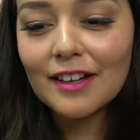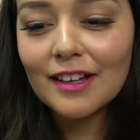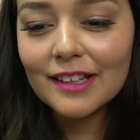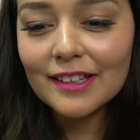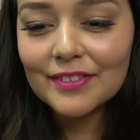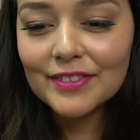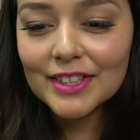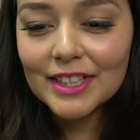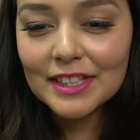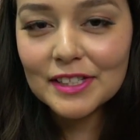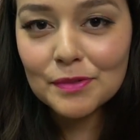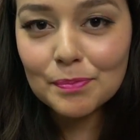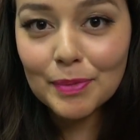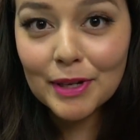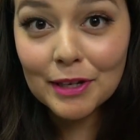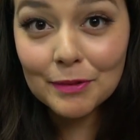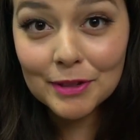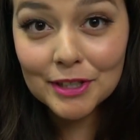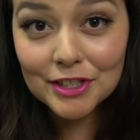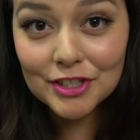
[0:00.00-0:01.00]
all of these
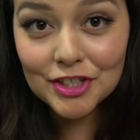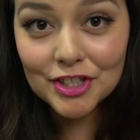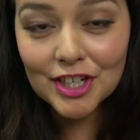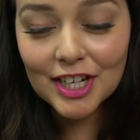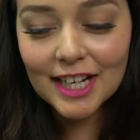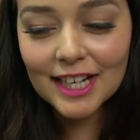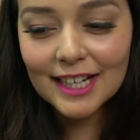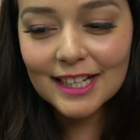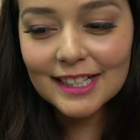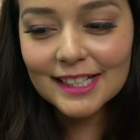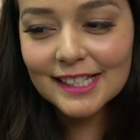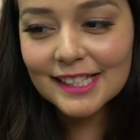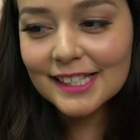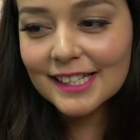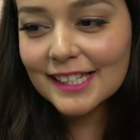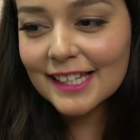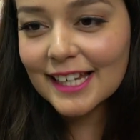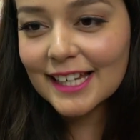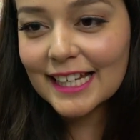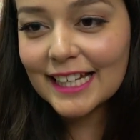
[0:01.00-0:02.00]
baby
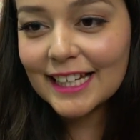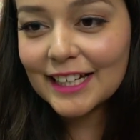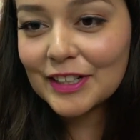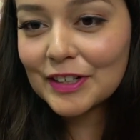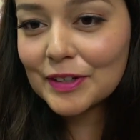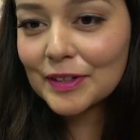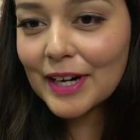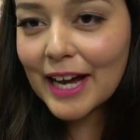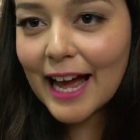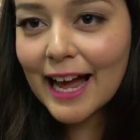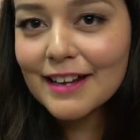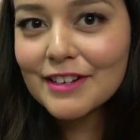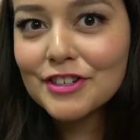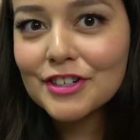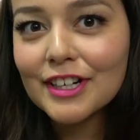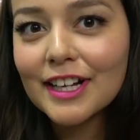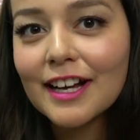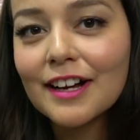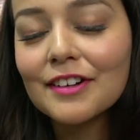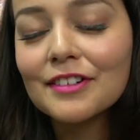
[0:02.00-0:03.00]
chicks, you know,
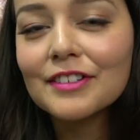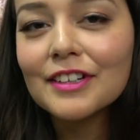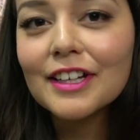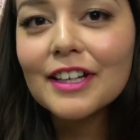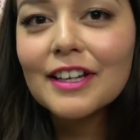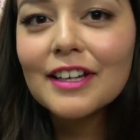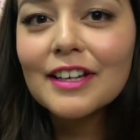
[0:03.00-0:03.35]
hatching out